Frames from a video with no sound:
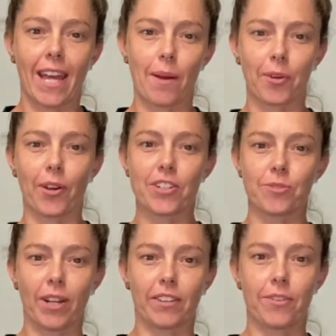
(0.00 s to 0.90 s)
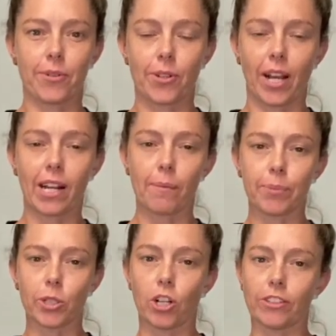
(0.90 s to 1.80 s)
I'm going to run through a
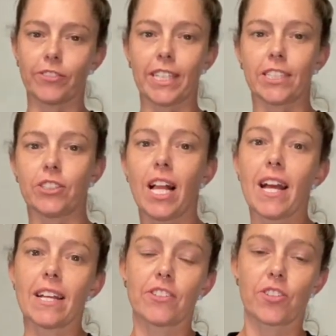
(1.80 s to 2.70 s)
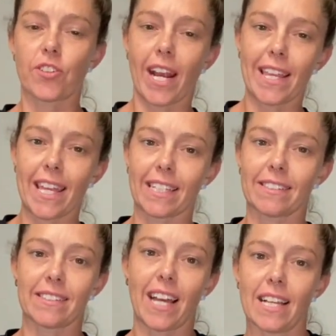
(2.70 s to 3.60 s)
couple of little strength
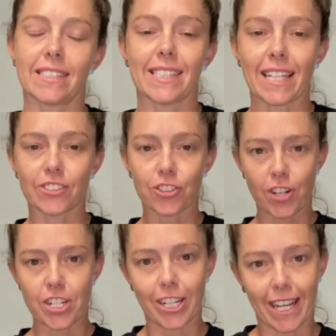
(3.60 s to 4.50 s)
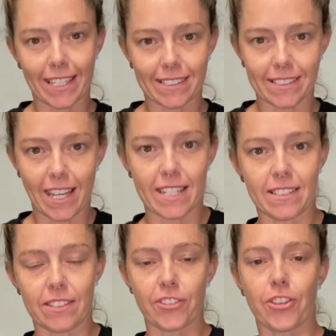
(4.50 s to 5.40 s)
exercises and stretching
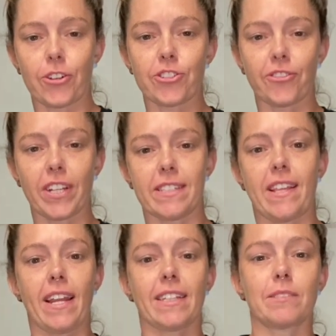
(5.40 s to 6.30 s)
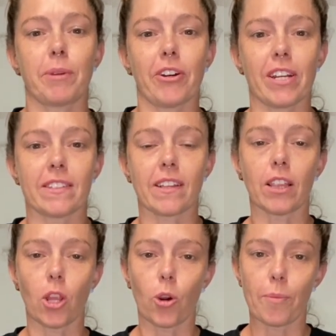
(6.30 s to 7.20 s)
exercises for those of us that experience
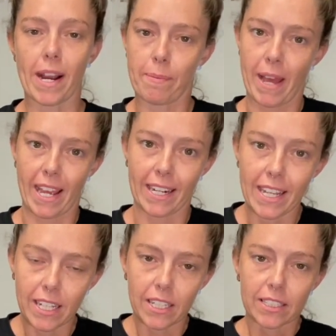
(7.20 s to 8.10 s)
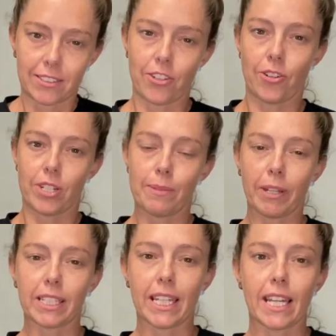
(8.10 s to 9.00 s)
low back pain. So
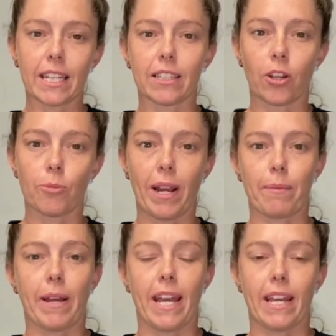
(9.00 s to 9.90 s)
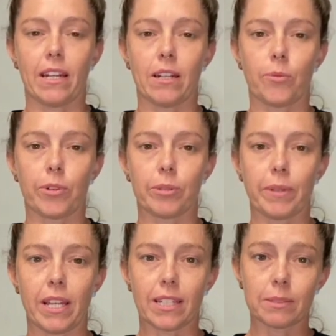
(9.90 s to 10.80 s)
typically low back pain will
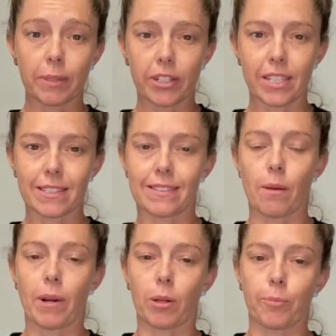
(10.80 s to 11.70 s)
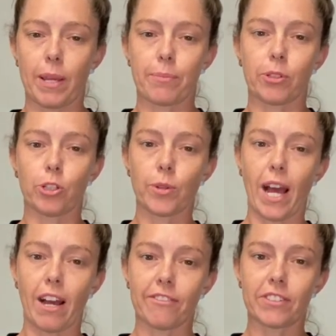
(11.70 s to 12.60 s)
be experienced among people who
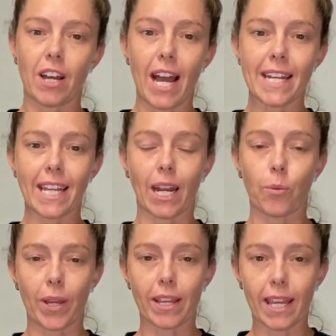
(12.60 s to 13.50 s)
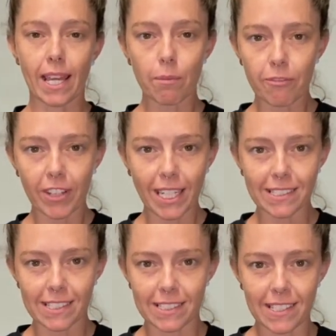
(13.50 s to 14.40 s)
have tight and weak hip
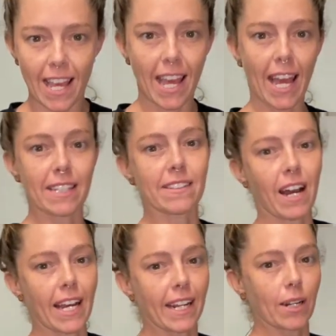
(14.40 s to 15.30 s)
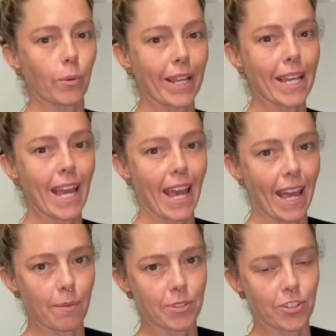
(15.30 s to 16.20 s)
flexors and tight and weak
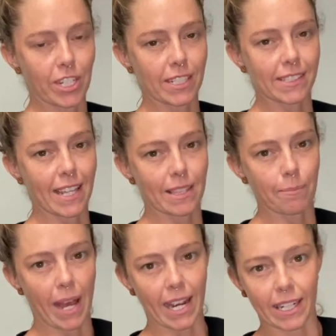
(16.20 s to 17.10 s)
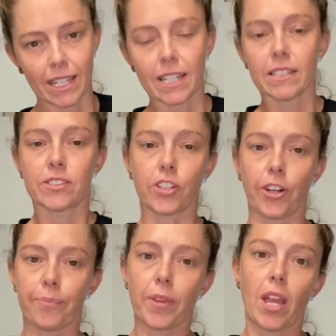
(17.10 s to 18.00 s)
hamstrings at the back. So I'm
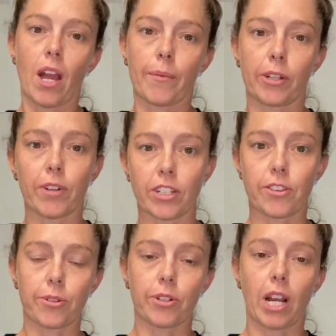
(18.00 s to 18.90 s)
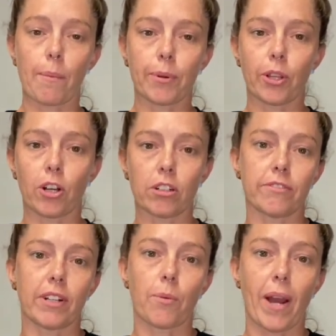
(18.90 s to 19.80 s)
going to run you through a couple
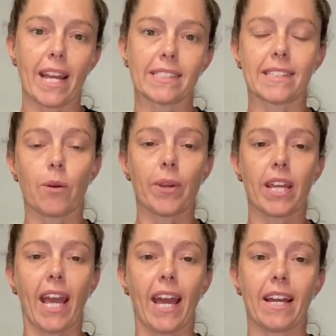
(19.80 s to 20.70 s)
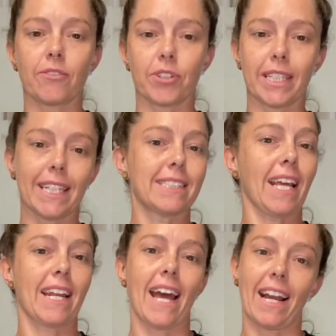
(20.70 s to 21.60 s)
of ways that we can release
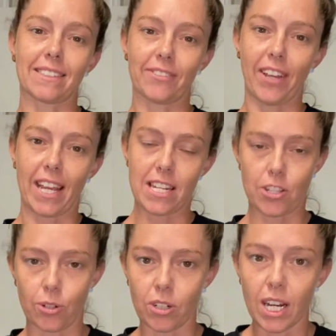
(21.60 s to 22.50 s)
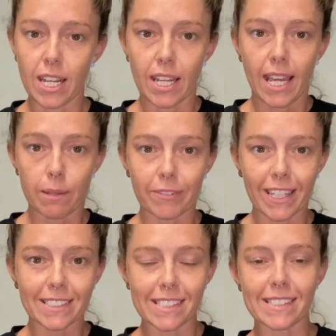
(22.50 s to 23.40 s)
and activate your hip
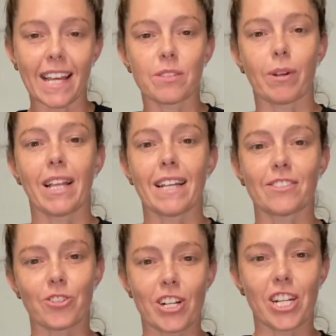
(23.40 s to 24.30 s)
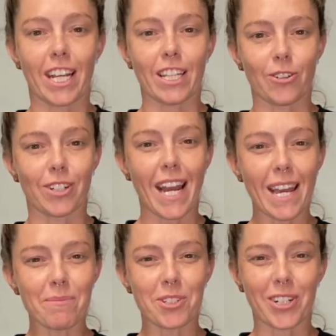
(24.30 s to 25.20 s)
flexors as well as stretching your
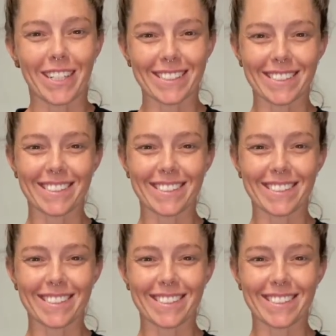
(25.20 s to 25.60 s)
hamstrings.